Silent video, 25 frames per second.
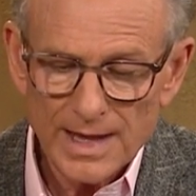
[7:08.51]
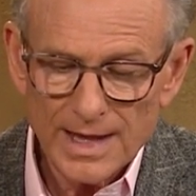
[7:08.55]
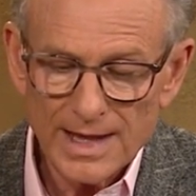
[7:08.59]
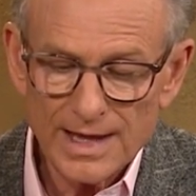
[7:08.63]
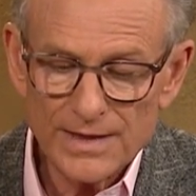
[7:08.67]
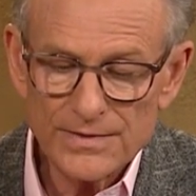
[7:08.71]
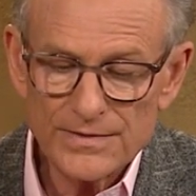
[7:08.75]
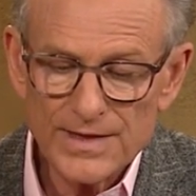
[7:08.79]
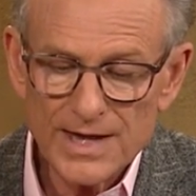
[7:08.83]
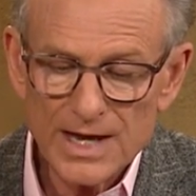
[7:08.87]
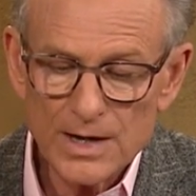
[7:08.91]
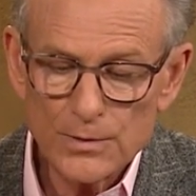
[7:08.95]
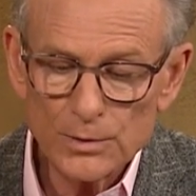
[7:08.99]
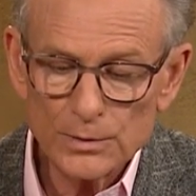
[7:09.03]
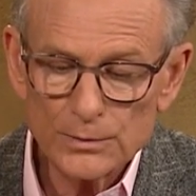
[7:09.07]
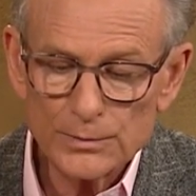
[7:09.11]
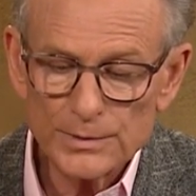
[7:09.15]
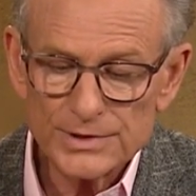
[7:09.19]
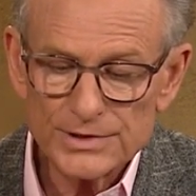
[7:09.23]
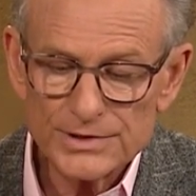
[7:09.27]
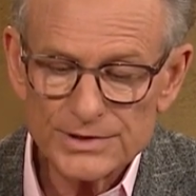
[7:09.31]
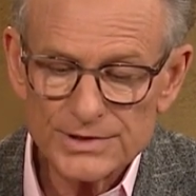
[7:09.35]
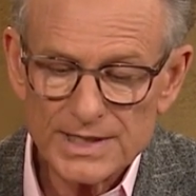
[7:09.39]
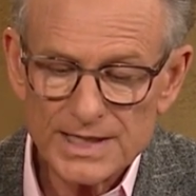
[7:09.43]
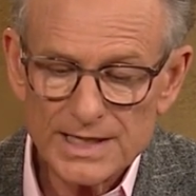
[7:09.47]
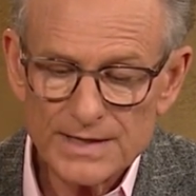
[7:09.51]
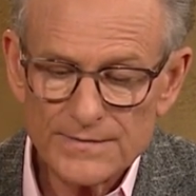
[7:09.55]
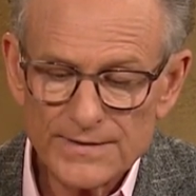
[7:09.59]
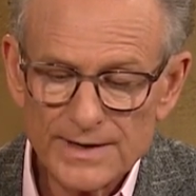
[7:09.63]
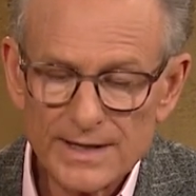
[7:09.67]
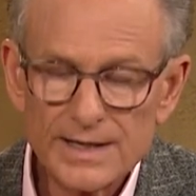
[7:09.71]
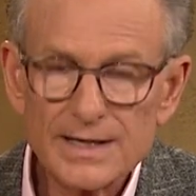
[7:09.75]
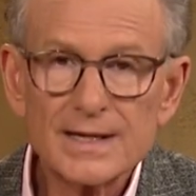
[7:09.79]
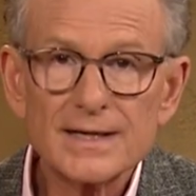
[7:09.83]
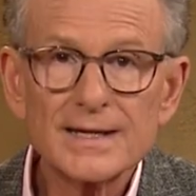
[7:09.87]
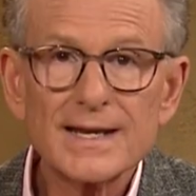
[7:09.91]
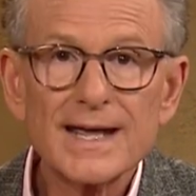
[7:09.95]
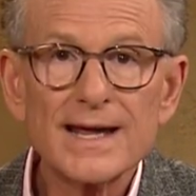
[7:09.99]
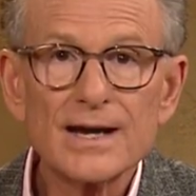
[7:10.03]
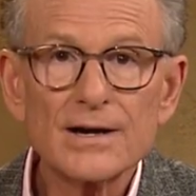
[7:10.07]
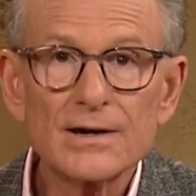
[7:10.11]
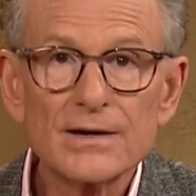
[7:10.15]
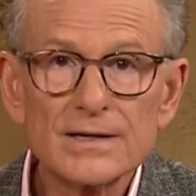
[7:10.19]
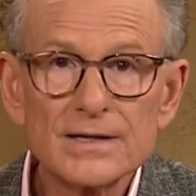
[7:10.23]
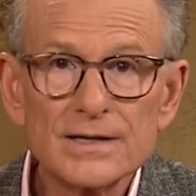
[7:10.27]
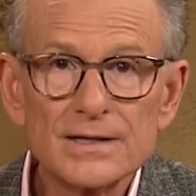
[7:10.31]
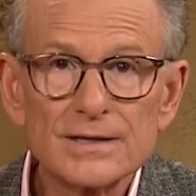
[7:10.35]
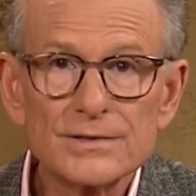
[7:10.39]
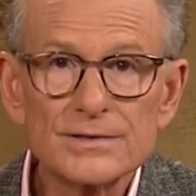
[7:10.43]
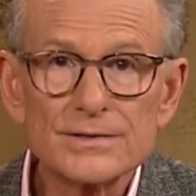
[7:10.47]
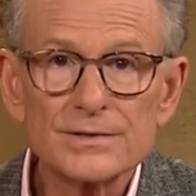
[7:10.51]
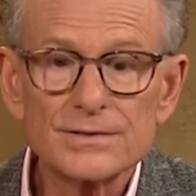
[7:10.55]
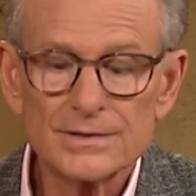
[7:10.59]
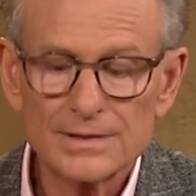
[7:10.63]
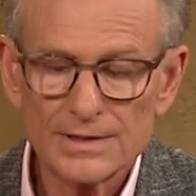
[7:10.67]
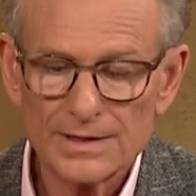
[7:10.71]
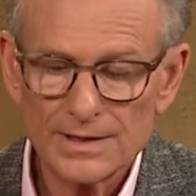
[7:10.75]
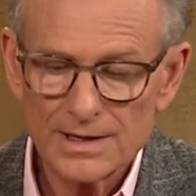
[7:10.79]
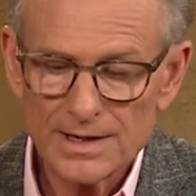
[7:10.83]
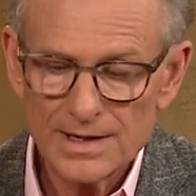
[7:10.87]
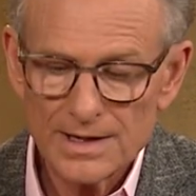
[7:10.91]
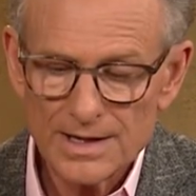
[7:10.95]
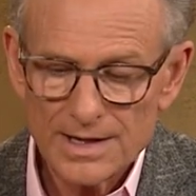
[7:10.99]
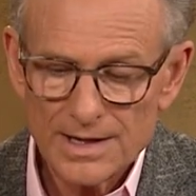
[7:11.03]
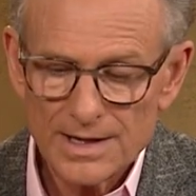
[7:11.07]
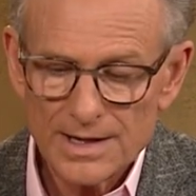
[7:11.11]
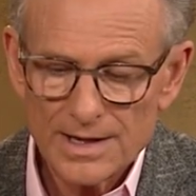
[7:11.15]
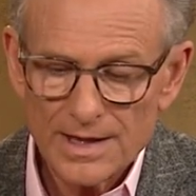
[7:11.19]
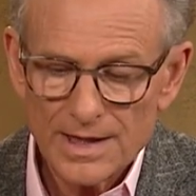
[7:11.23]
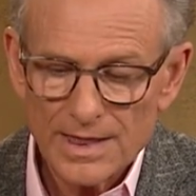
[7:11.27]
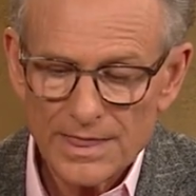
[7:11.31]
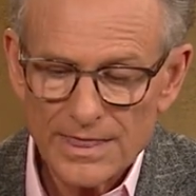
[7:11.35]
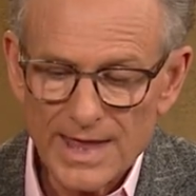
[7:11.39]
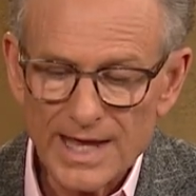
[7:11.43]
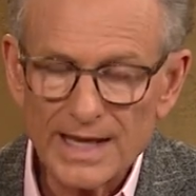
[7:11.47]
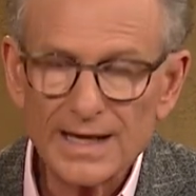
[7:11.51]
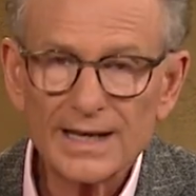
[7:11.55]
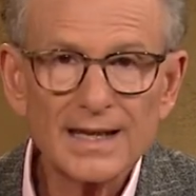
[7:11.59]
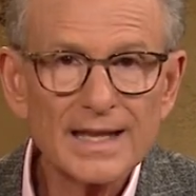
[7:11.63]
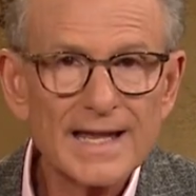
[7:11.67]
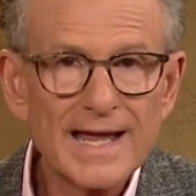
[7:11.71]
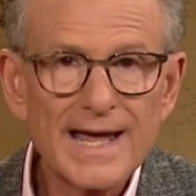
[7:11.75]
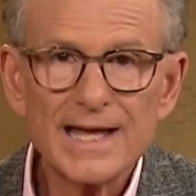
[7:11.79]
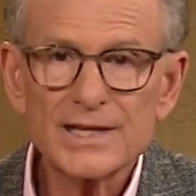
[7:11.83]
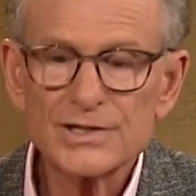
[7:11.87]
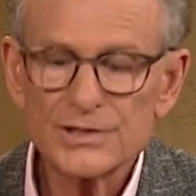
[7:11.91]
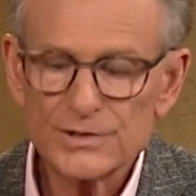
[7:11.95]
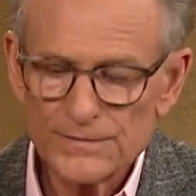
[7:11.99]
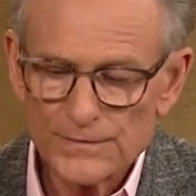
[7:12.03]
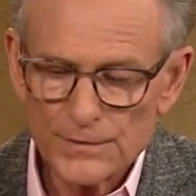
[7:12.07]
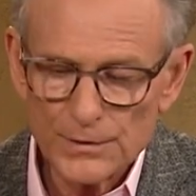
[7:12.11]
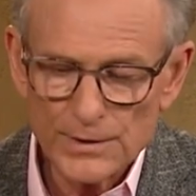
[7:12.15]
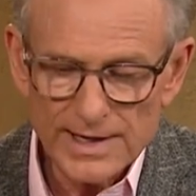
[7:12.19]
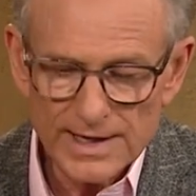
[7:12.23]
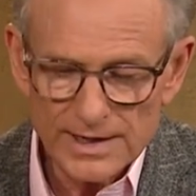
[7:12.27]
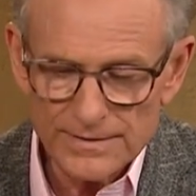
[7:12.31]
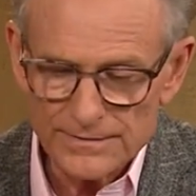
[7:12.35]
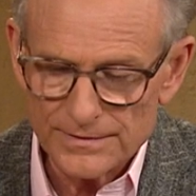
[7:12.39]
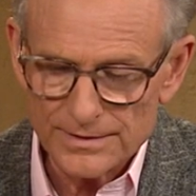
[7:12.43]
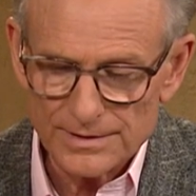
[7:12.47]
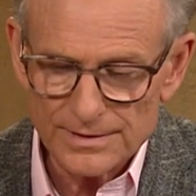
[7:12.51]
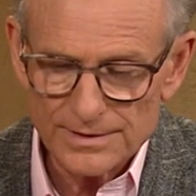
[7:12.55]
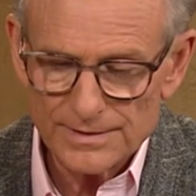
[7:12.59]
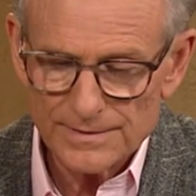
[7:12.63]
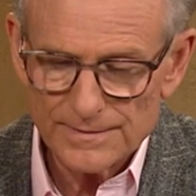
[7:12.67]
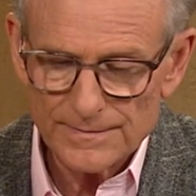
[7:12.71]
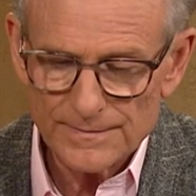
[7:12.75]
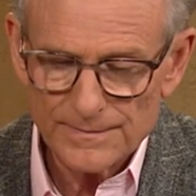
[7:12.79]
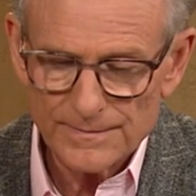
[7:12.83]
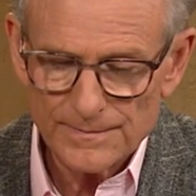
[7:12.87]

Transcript: And they will receive an inheritance that lasts forever.